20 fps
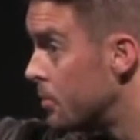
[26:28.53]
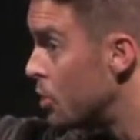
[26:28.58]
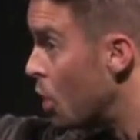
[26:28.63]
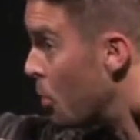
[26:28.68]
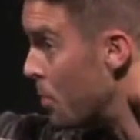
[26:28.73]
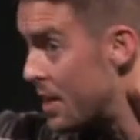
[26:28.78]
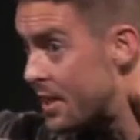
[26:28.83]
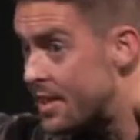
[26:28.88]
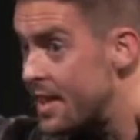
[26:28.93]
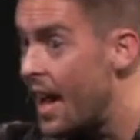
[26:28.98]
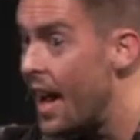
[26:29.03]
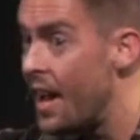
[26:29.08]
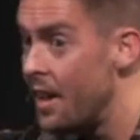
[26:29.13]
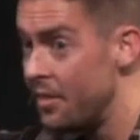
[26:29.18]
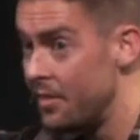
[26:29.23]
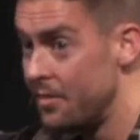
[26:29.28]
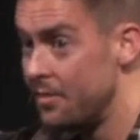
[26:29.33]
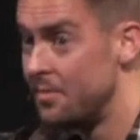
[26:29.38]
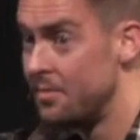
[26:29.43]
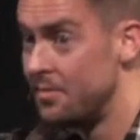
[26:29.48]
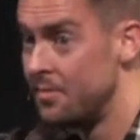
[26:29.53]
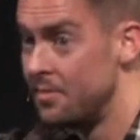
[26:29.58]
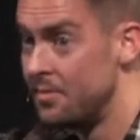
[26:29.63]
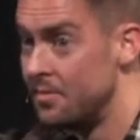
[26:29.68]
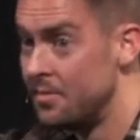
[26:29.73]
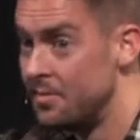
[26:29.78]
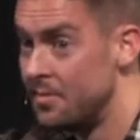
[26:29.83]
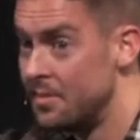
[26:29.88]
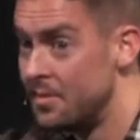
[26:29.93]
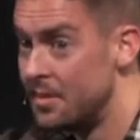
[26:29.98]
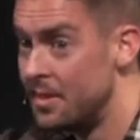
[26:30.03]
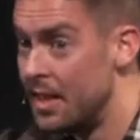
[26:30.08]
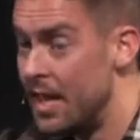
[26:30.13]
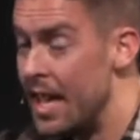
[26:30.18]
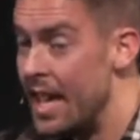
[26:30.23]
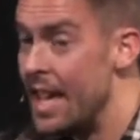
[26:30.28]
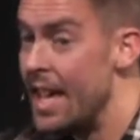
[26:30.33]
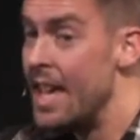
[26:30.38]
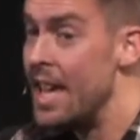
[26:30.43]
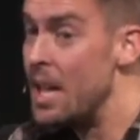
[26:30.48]
Don't miss that.
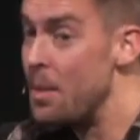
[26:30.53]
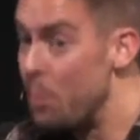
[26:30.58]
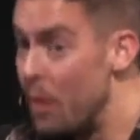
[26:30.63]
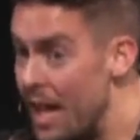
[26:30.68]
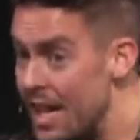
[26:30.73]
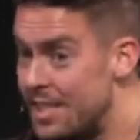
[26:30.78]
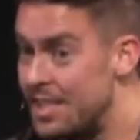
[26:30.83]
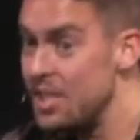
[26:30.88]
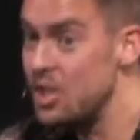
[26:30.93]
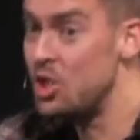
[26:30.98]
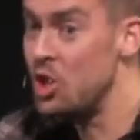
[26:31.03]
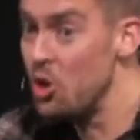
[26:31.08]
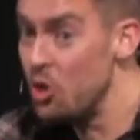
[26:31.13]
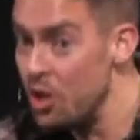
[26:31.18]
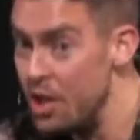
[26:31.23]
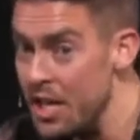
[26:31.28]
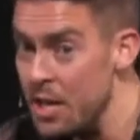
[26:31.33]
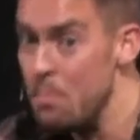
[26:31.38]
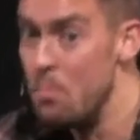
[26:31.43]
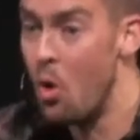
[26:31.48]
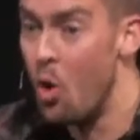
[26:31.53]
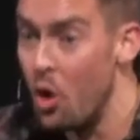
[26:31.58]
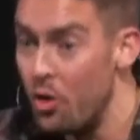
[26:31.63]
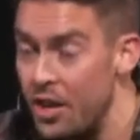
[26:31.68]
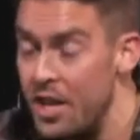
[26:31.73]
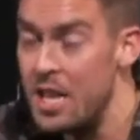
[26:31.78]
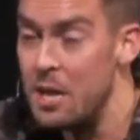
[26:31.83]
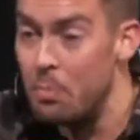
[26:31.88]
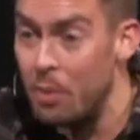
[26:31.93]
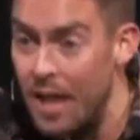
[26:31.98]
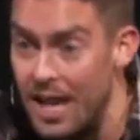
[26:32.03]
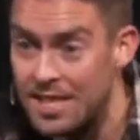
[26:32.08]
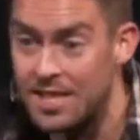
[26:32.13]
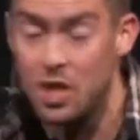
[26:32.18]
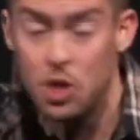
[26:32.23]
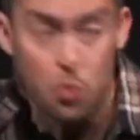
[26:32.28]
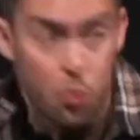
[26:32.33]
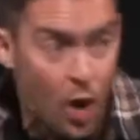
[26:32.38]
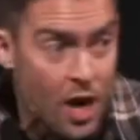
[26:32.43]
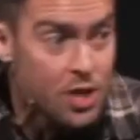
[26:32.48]
He blesses unity more than He
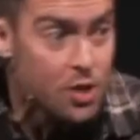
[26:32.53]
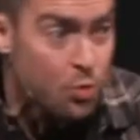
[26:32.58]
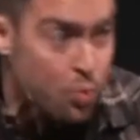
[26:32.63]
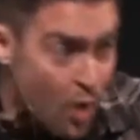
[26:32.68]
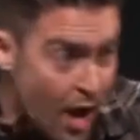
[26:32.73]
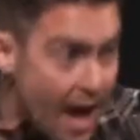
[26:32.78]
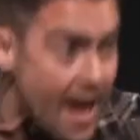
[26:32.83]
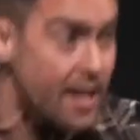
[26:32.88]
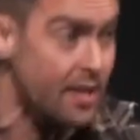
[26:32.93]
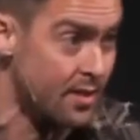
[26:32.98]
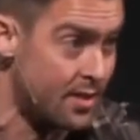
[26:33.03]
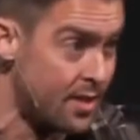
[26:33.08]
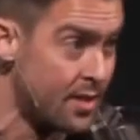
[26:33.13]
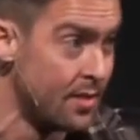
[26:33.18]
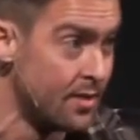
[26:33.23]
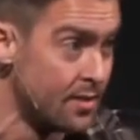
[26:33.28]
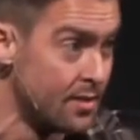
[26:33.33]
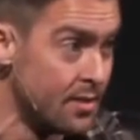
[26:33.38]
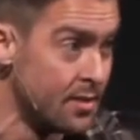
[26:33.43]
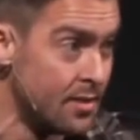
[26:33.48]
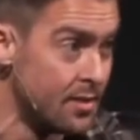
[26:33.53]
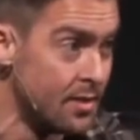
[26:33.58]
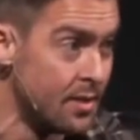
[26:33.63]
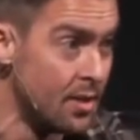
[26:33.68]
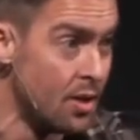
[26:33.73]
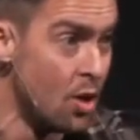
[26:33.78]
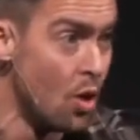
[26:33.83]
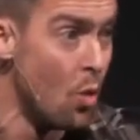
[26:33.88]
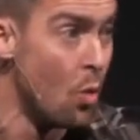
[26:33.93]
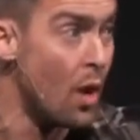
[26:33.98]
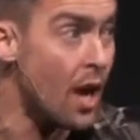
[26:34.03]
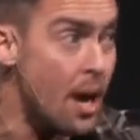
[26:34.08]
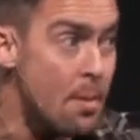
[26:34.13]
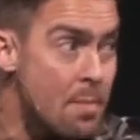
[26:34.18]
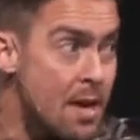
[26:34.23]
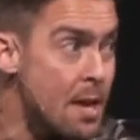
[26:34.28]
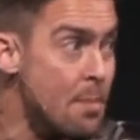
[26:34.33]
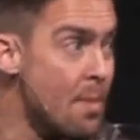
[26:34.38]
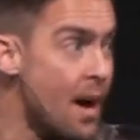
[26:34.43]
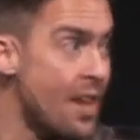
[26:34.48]
blesses what's right. What I
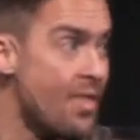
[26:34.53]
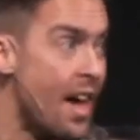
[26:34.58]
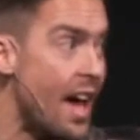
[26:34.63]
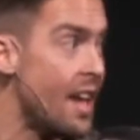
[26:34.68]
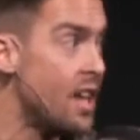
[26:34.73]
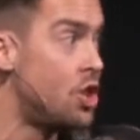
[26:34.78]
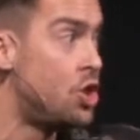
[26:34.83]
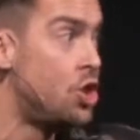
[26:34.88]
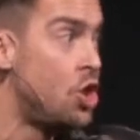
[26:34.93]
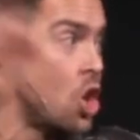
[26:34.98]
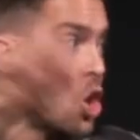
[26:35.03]
mean by that is